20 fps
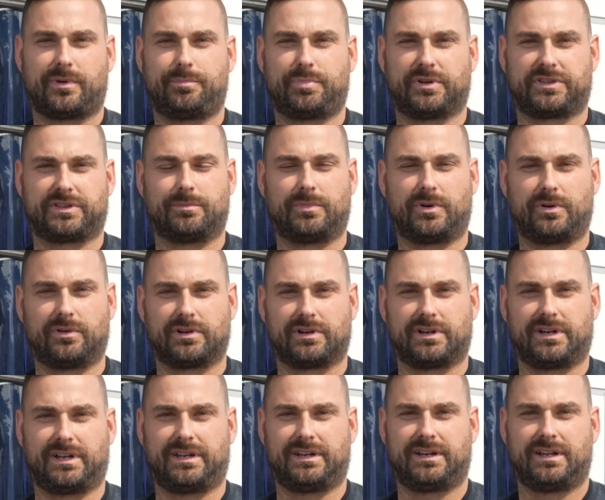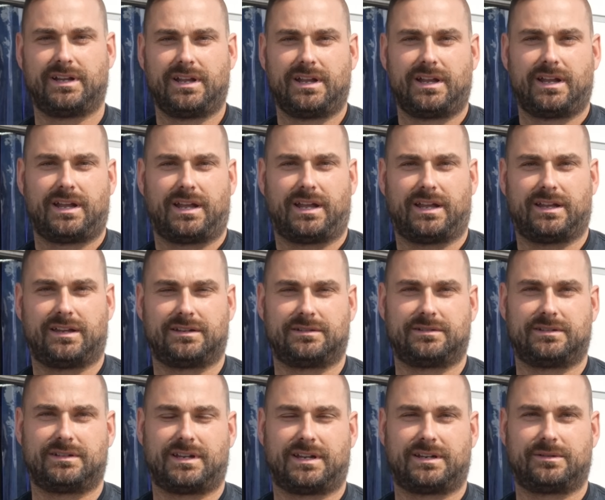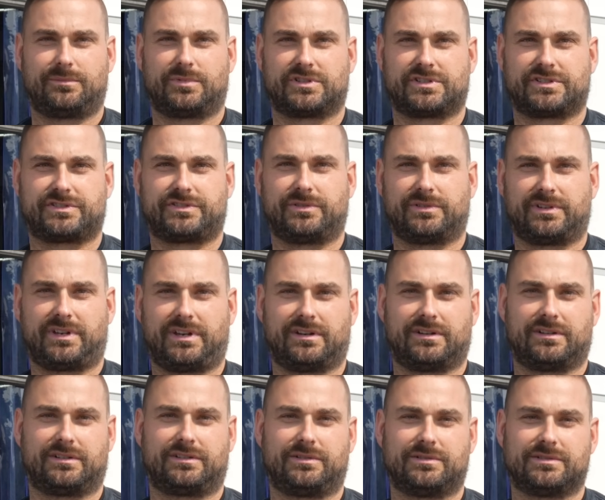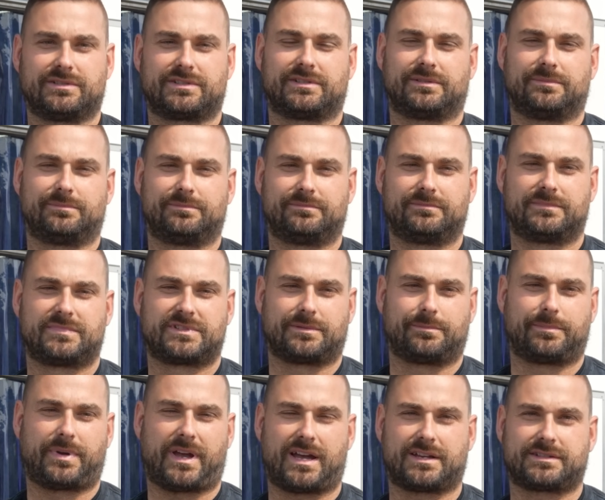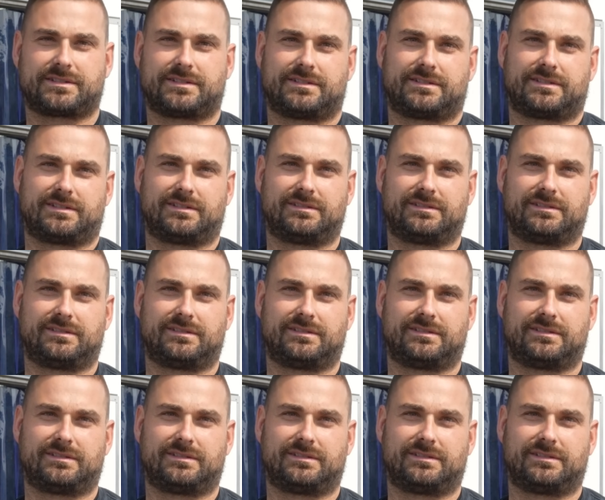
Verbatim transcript: We put the motor in, and and we're just do, here doing some some passes